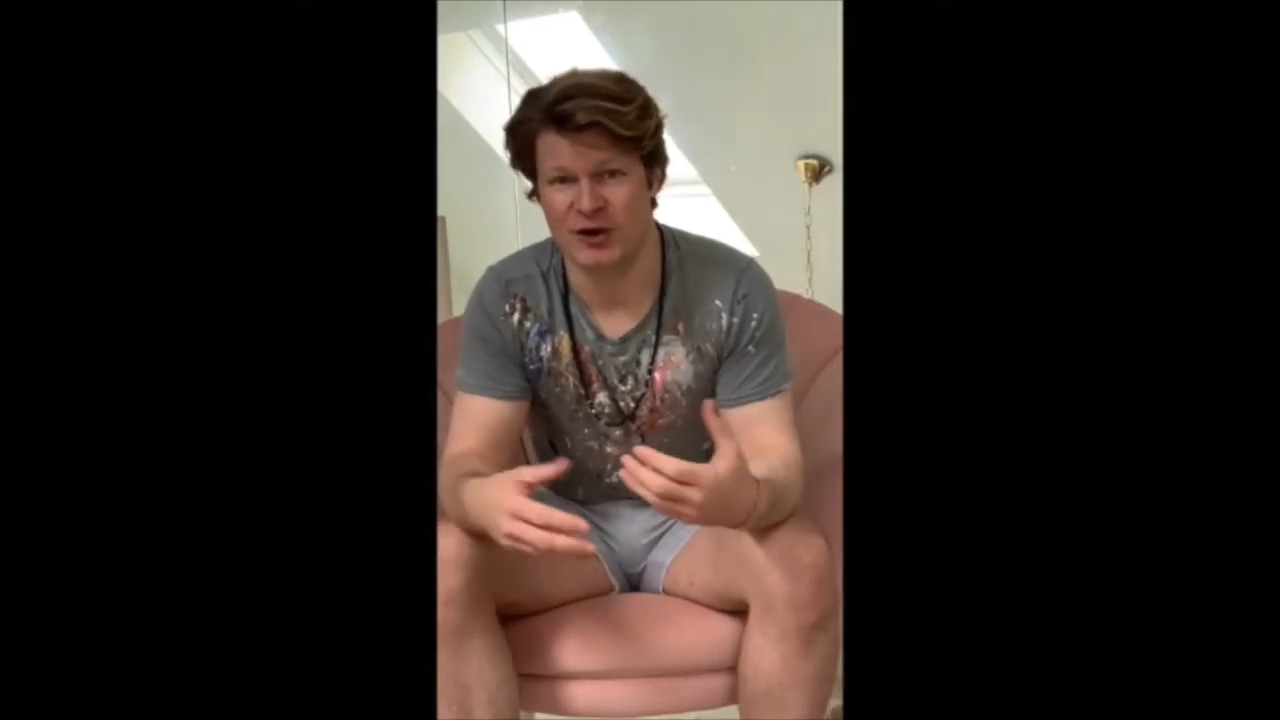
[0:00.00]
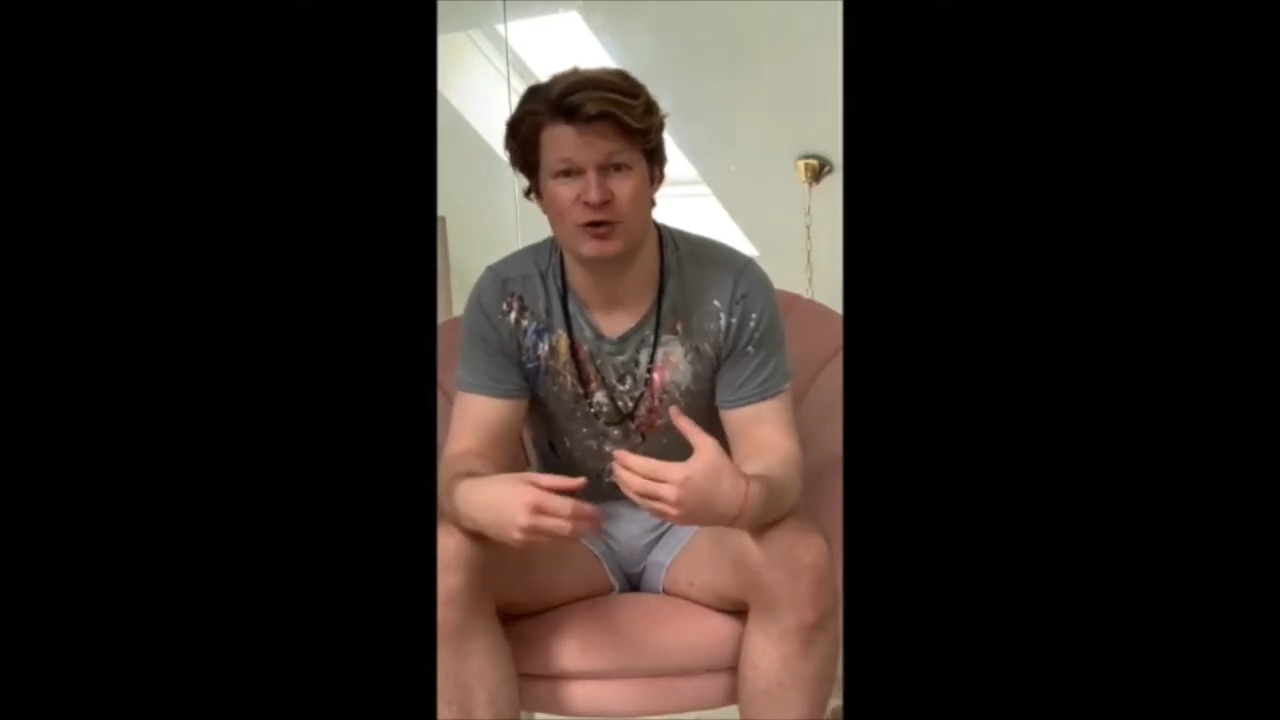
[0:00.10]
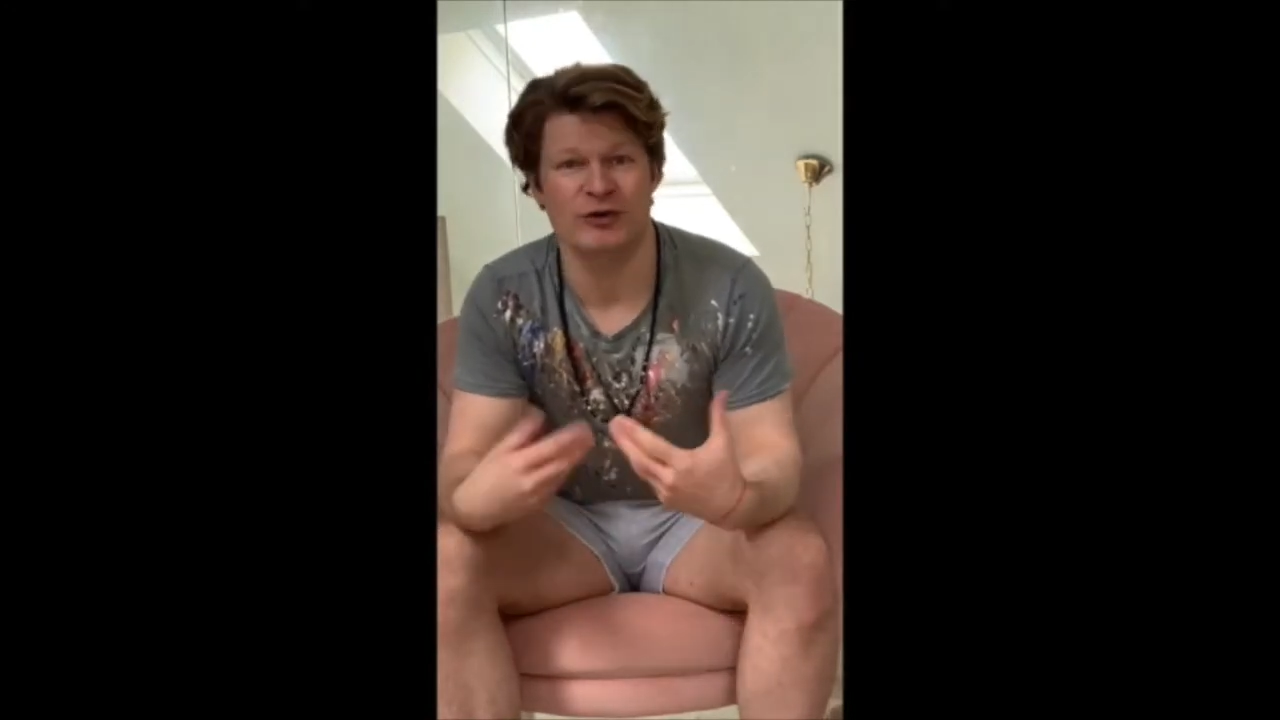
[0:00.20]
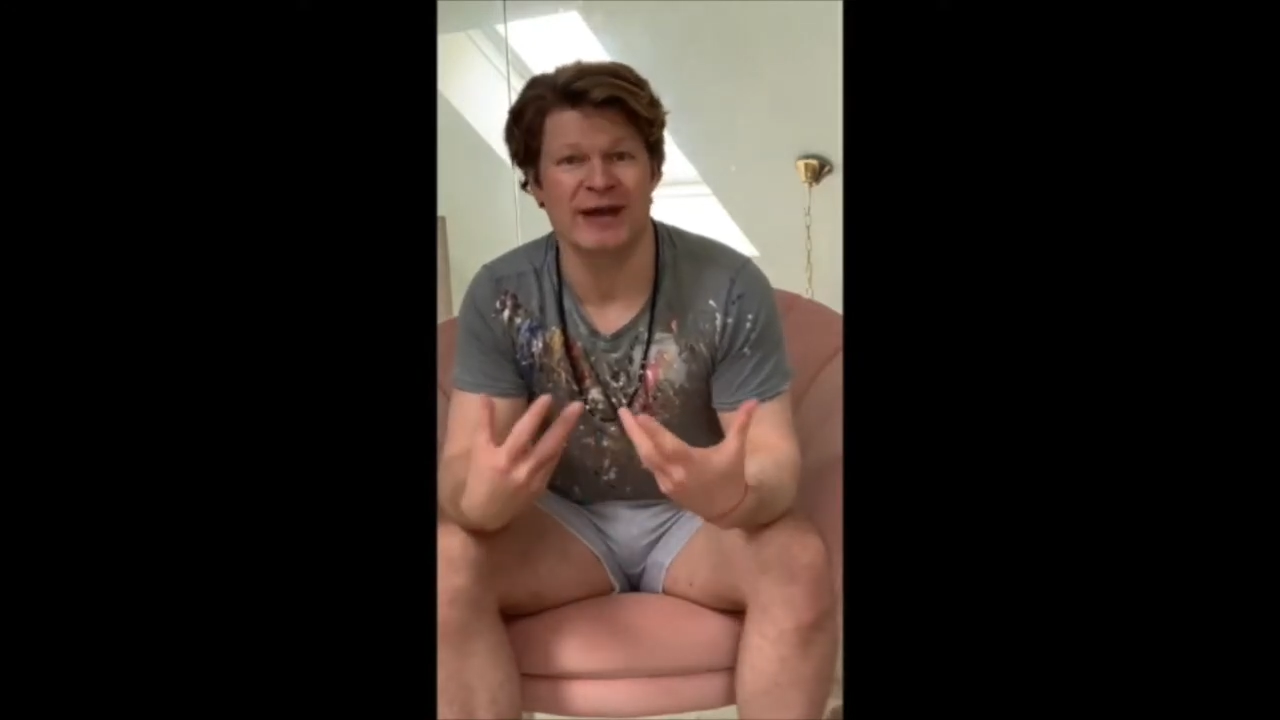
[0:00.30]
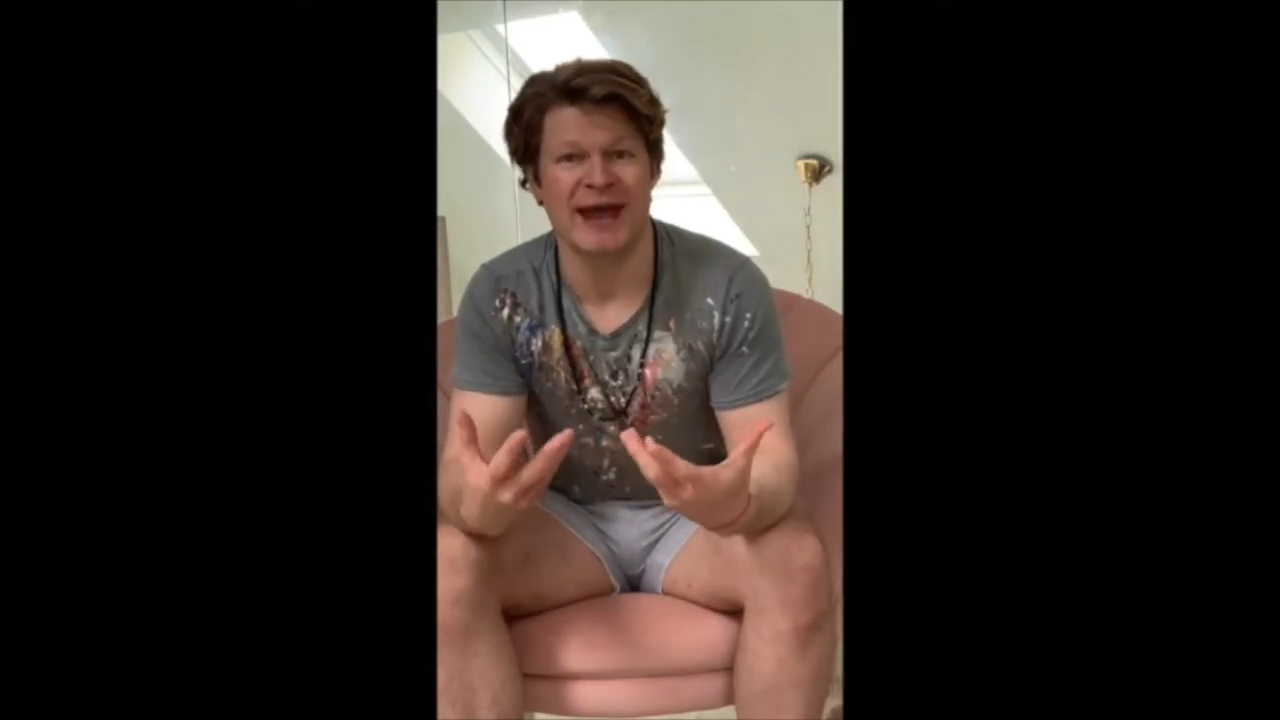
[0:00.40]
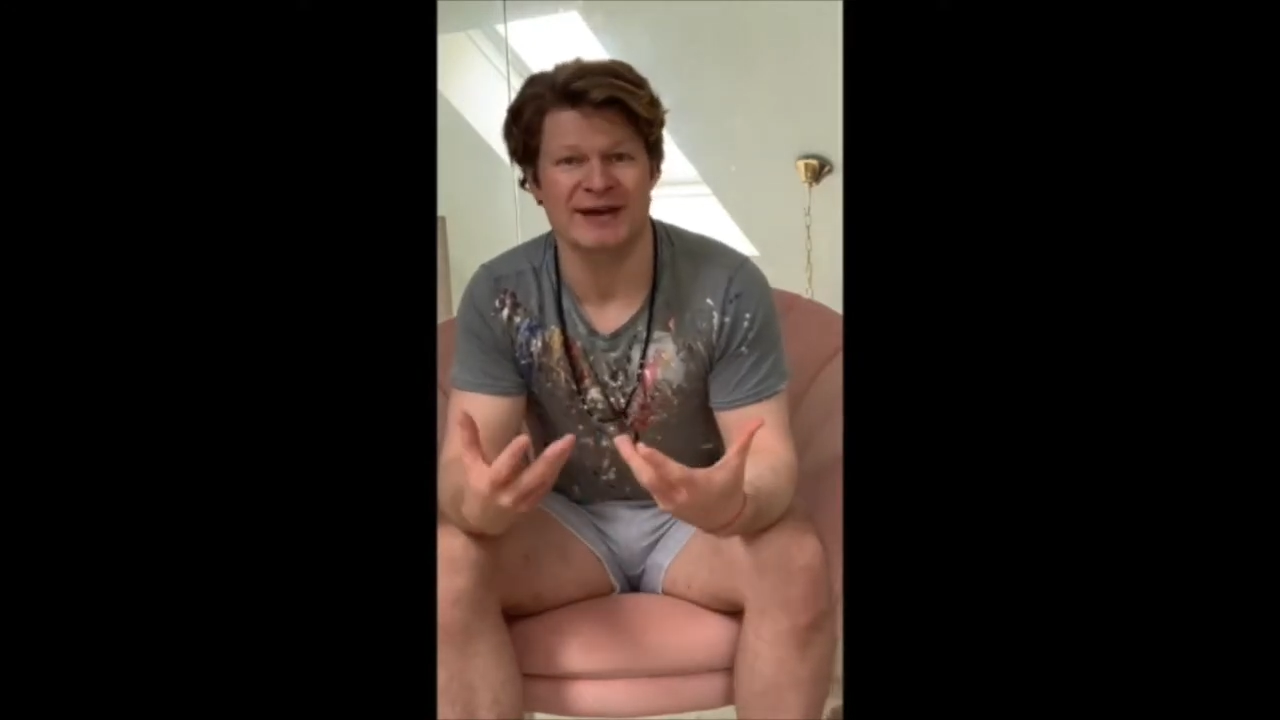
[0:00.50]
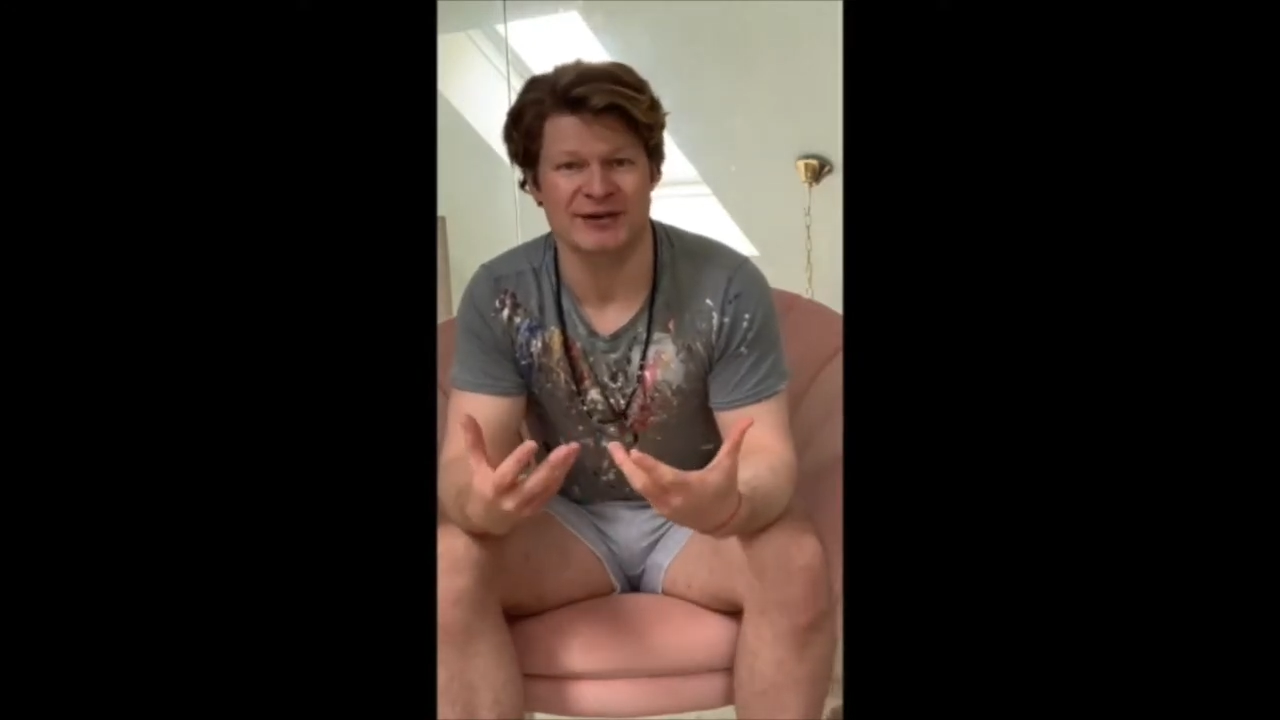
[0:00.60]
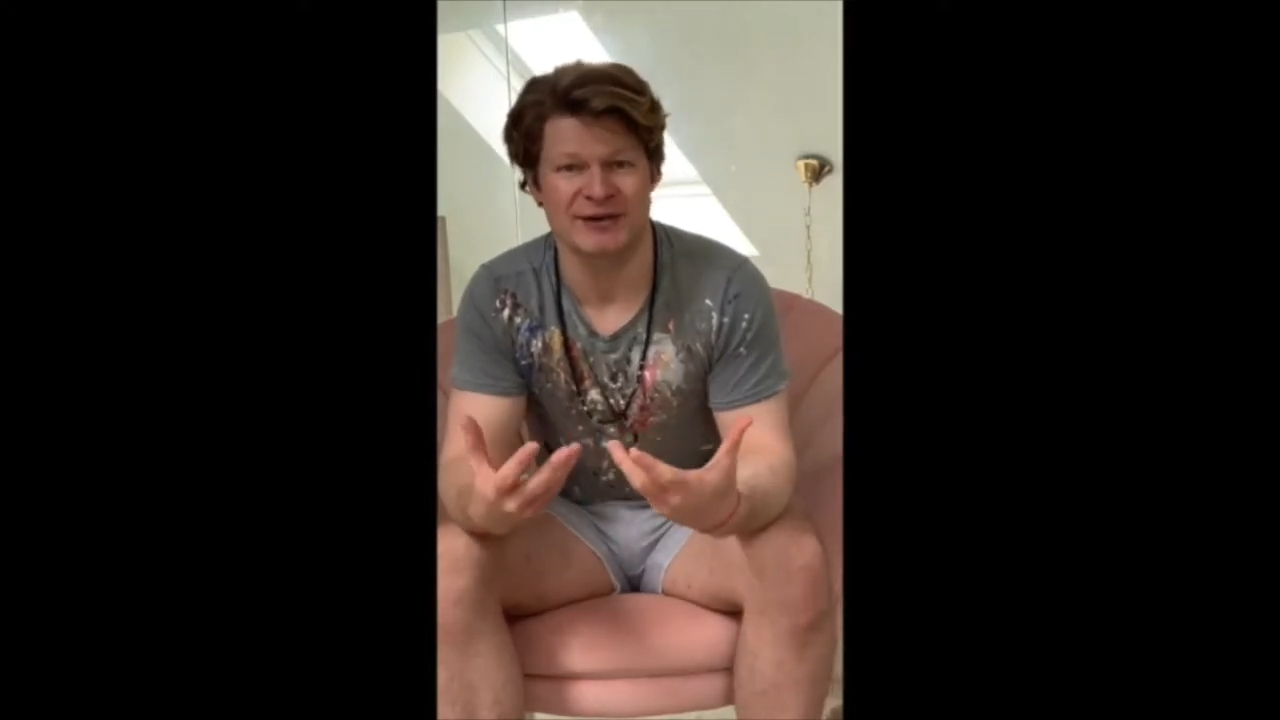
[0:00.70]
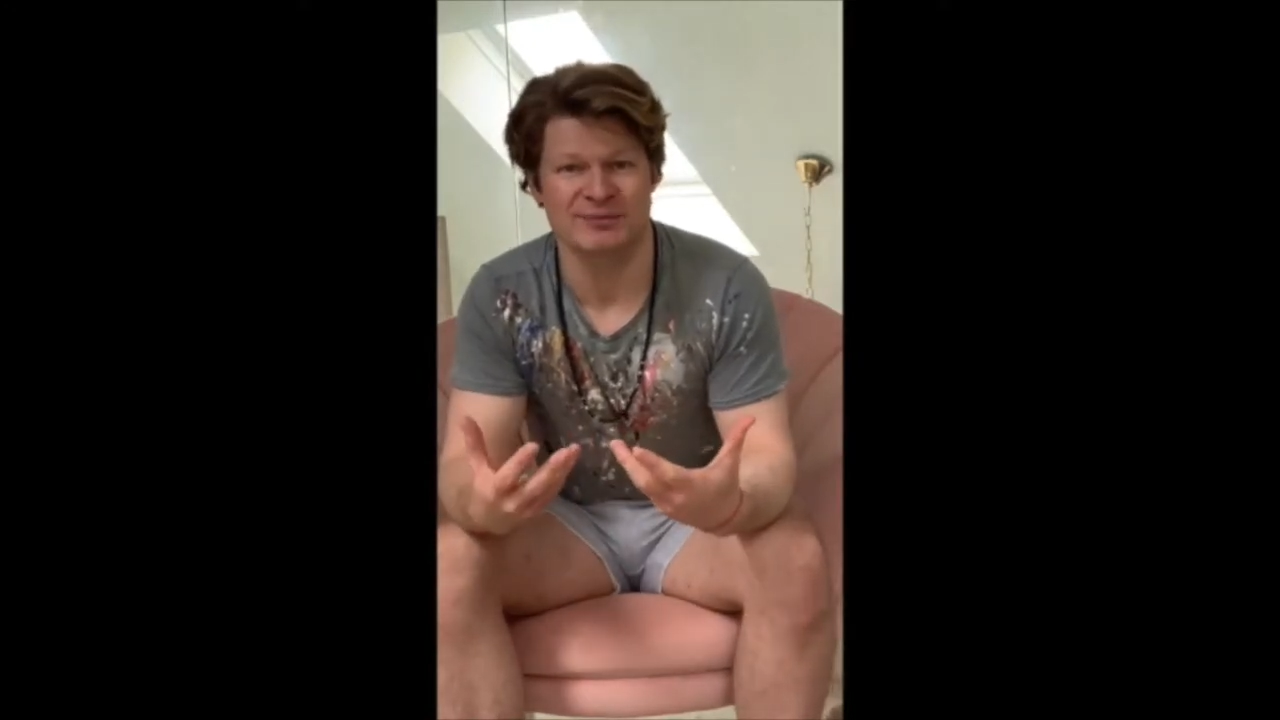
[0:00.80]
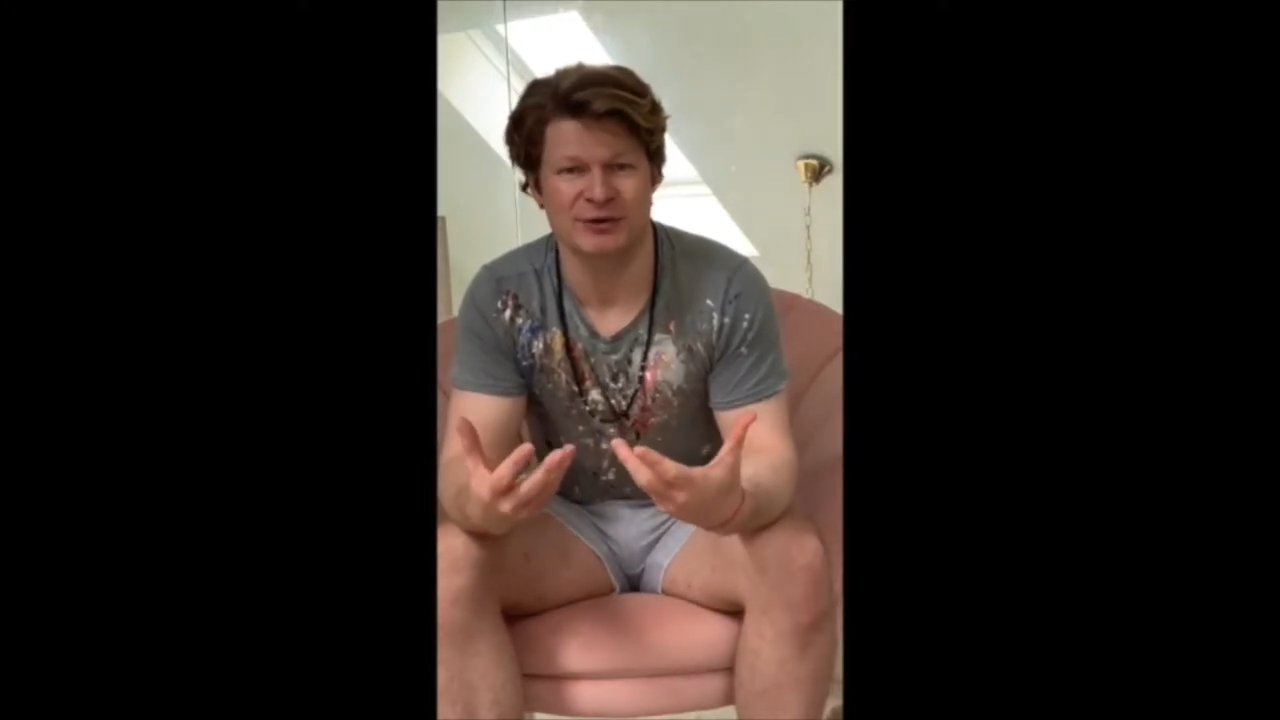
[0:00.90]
creator,